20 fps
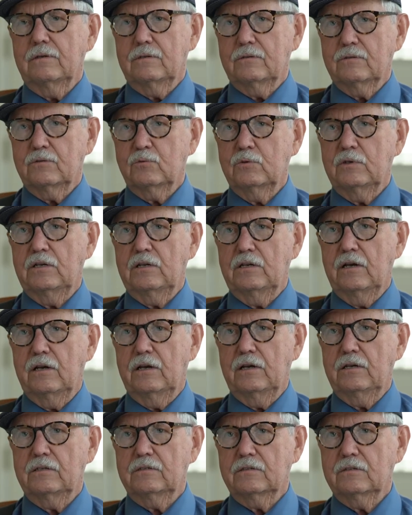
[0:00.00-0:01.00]
It's really
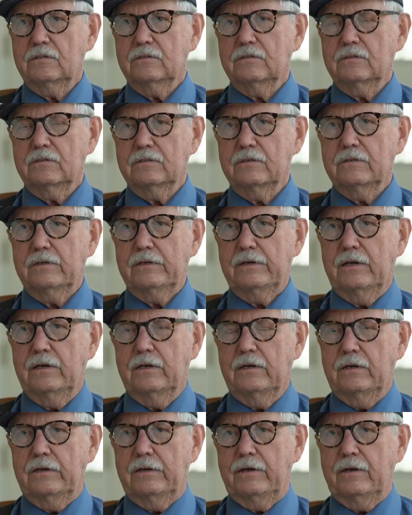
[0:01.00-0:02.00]
nice.
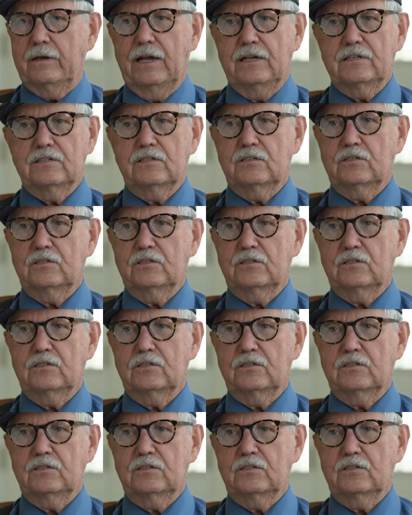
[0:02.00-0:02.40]
It has